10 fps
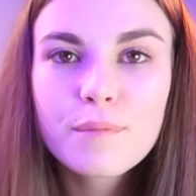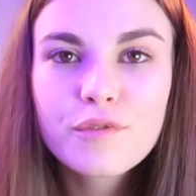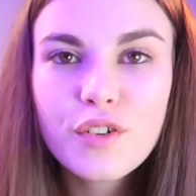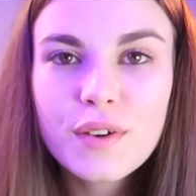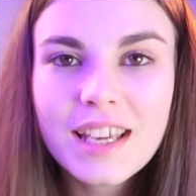
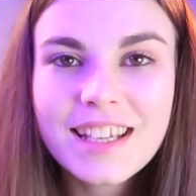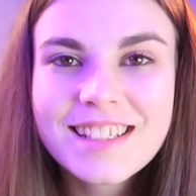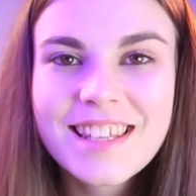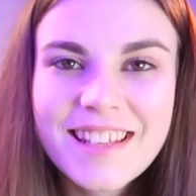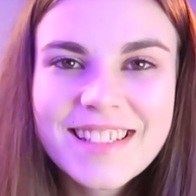before we get
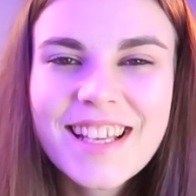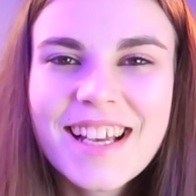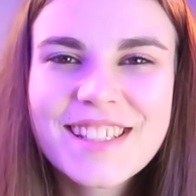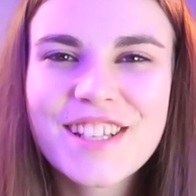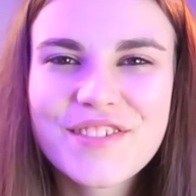into this,
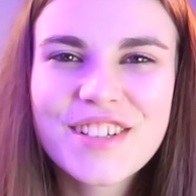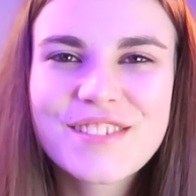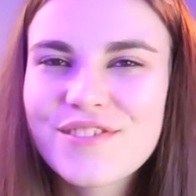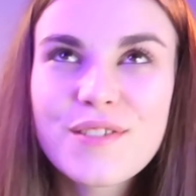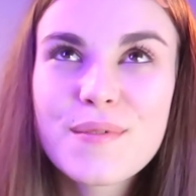guys, don't forget
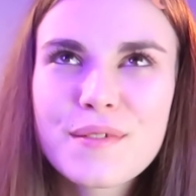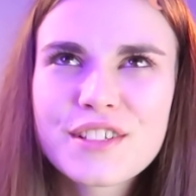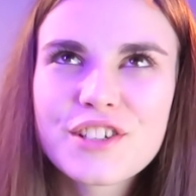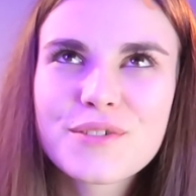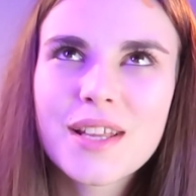to follow me on my
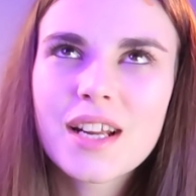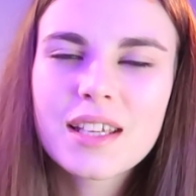social media.